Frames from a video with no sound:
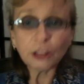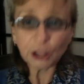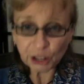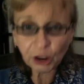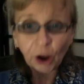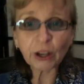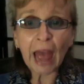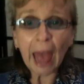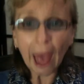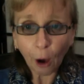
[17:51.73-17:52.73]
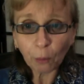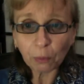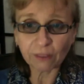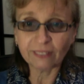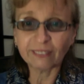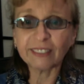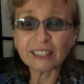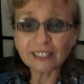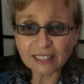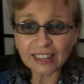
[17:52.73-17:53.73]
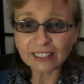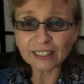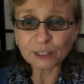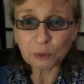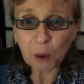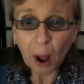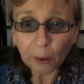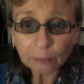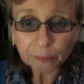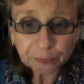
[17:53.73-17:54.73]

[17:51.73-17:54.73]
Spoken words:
that are going to help these things as well.